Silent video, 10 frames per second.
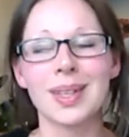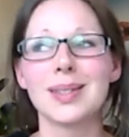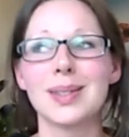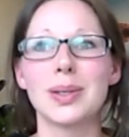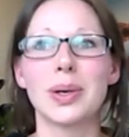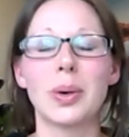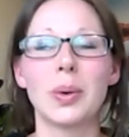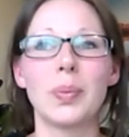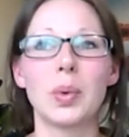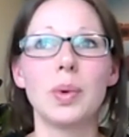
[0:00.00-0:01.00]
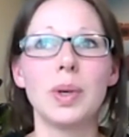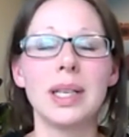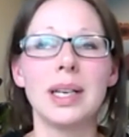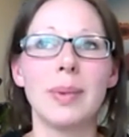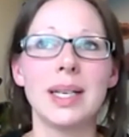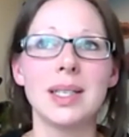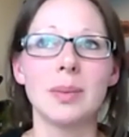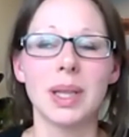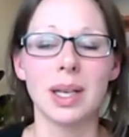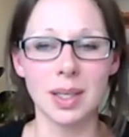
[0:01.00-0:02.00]
So really amazing,
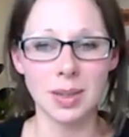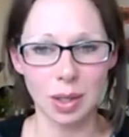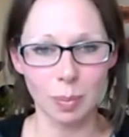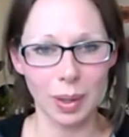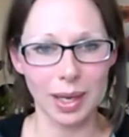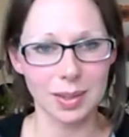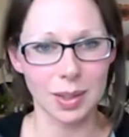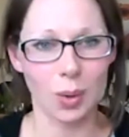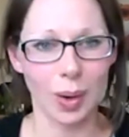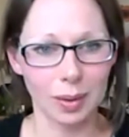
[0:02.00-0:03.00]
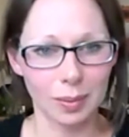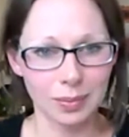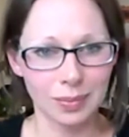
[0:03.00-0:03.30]
but then I started plateauing.